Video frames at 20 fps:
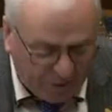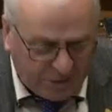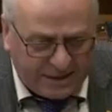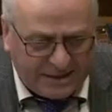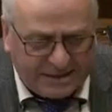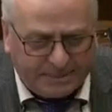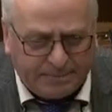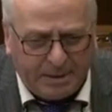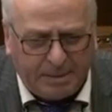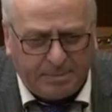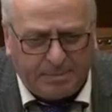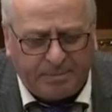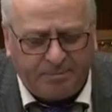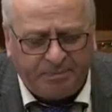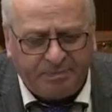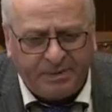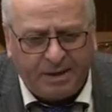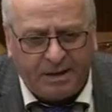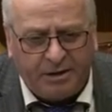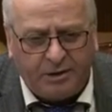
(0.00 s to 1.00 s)
these people
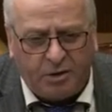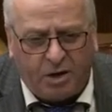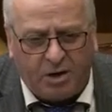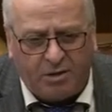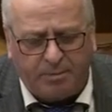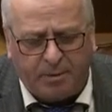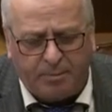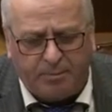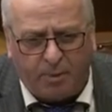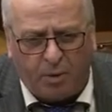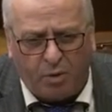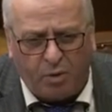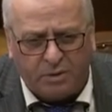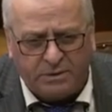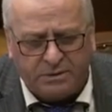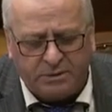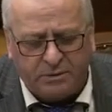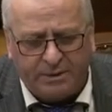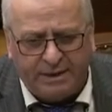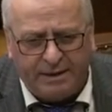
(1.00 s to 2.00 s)
talk about
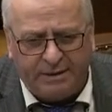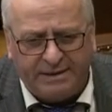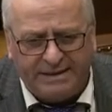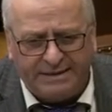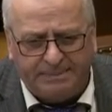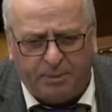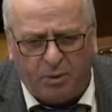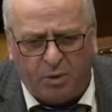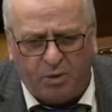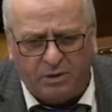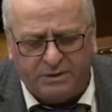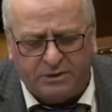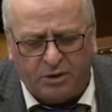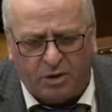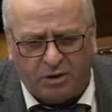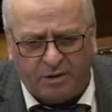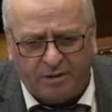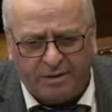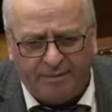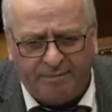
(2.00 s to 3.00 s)
polls. Where are these polls
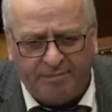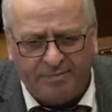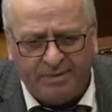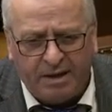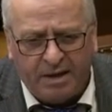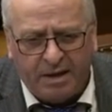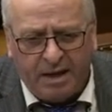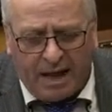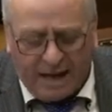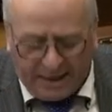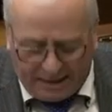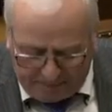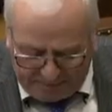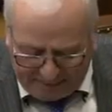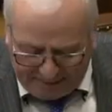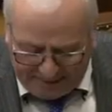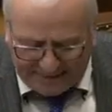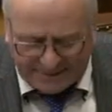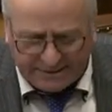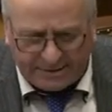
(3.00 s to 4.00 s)
done? And they
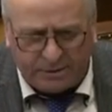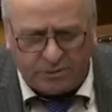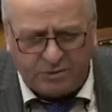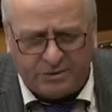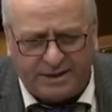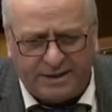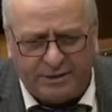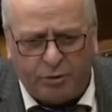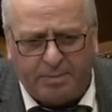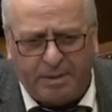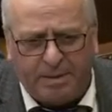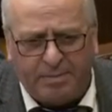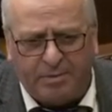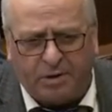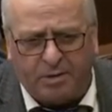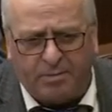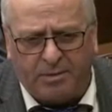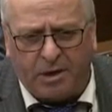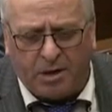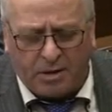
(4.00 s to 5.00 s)
pay students and young people to
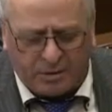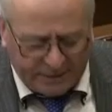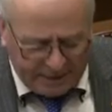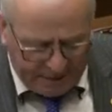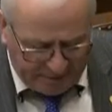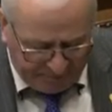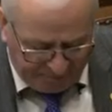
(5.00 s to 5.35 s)
come along doing